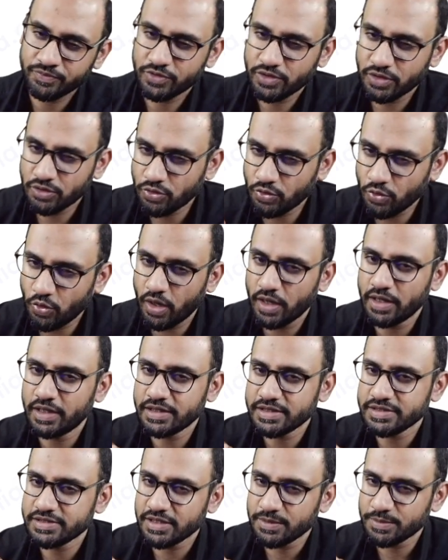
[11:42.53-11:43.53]
The
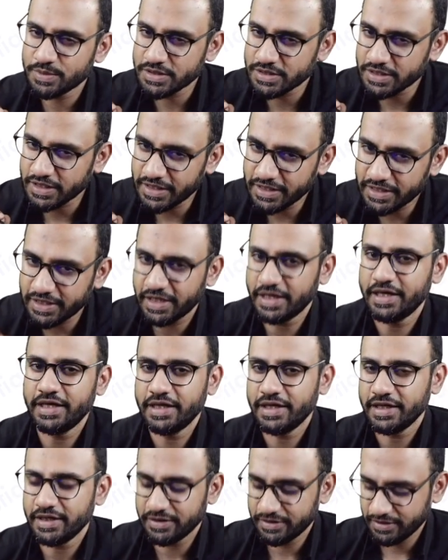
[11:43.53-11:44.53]
quadriceps
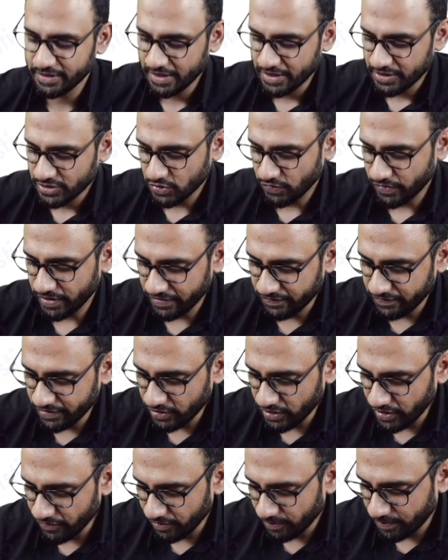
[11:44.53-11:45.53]
tendon. So whenever
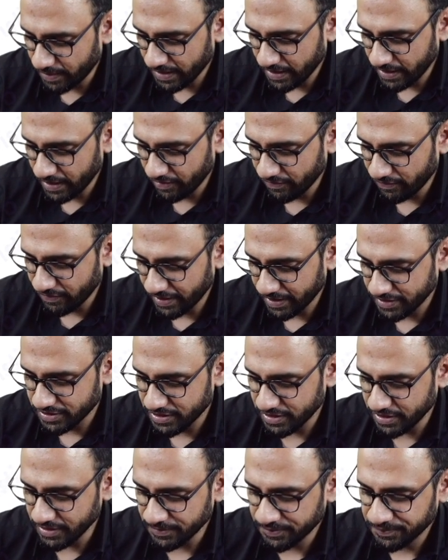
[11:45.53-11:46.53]
you have a patella
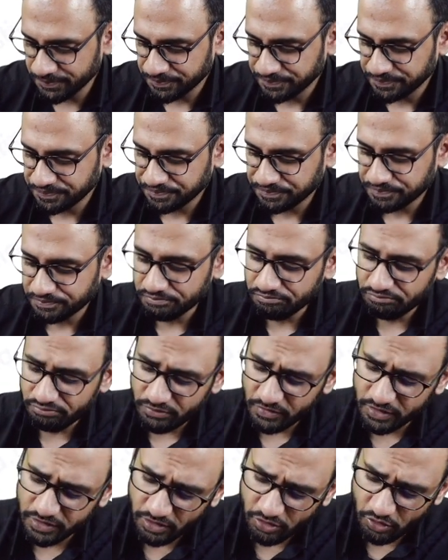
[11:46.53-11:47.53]
fracture,
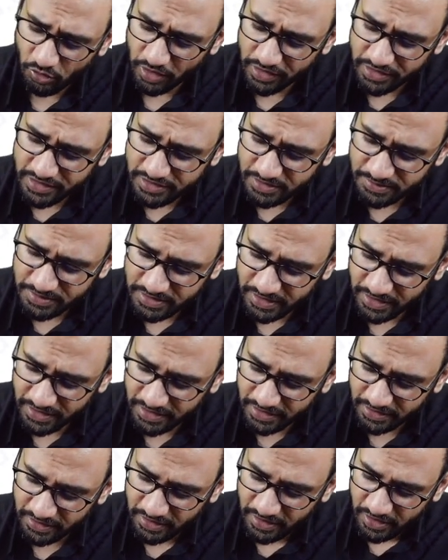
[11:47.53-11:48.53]
the quadriceps
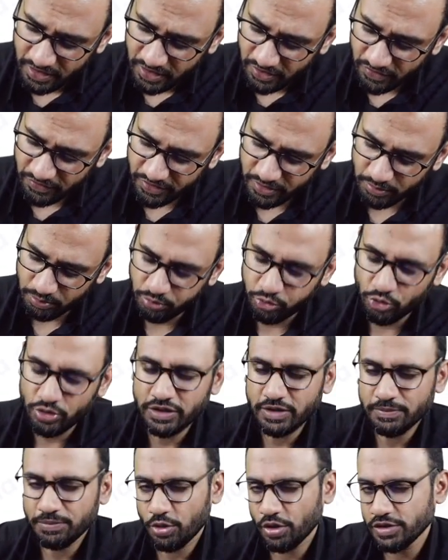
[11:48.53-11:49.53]
tendon will pull
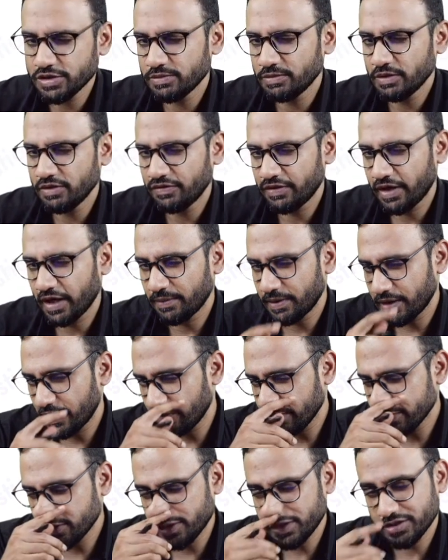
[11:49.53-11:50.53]
the proximal fragment
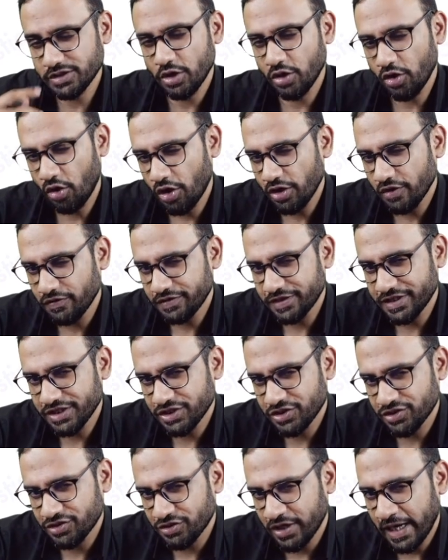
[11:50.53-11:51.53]
away. So there's a lot of
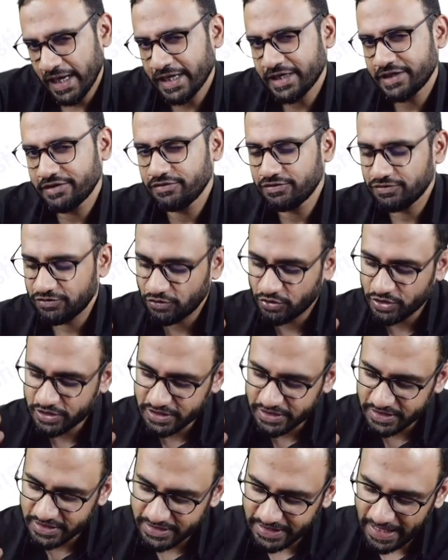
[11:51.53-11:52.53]
distractive
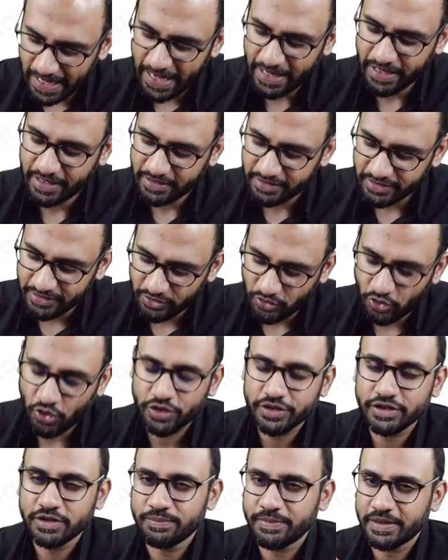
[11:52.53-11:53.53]
forces acting
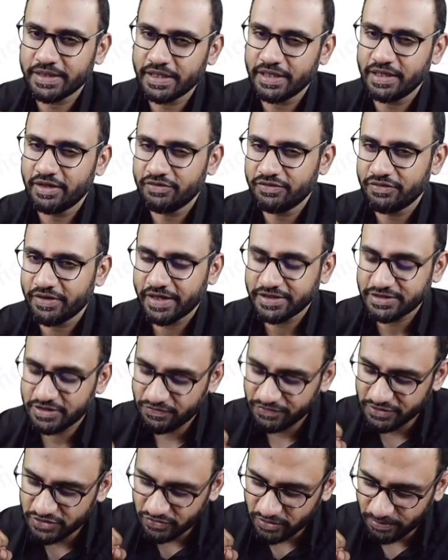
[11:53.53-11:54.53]
on the patella fracture,
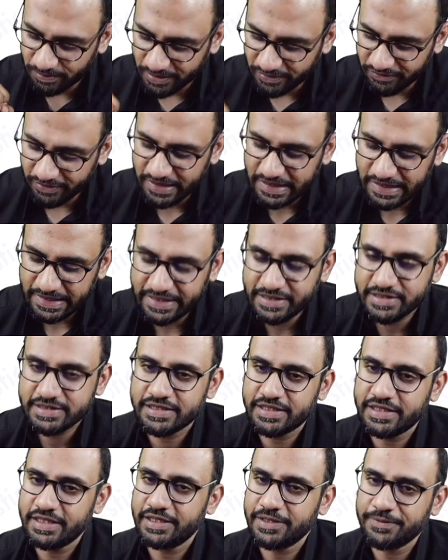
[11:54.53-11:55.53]
which will prevent its
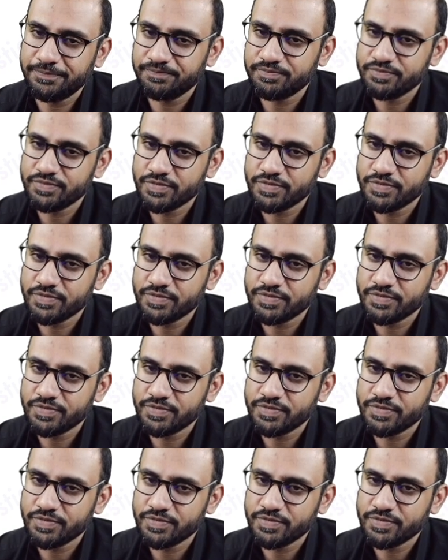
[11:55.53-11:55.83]
healing.